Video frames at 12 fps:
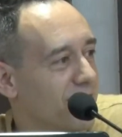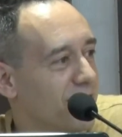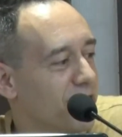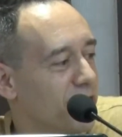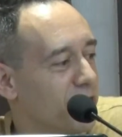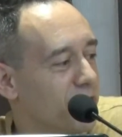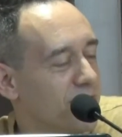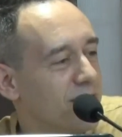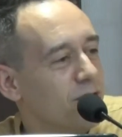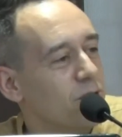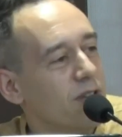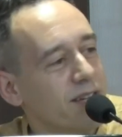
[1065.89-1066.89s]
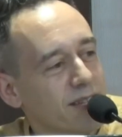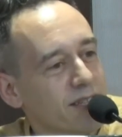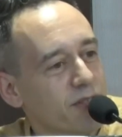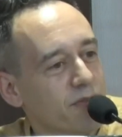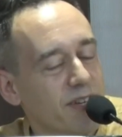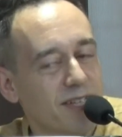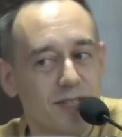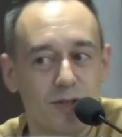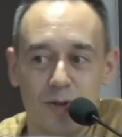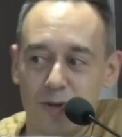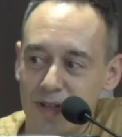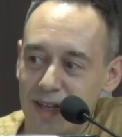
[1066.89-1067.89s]
You see you like this face, you
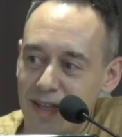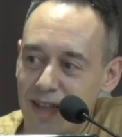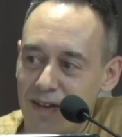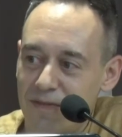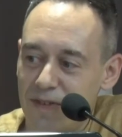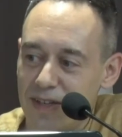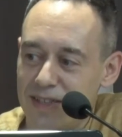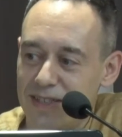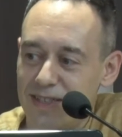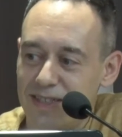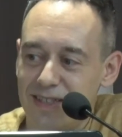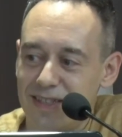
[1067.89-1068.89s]
don't like that face.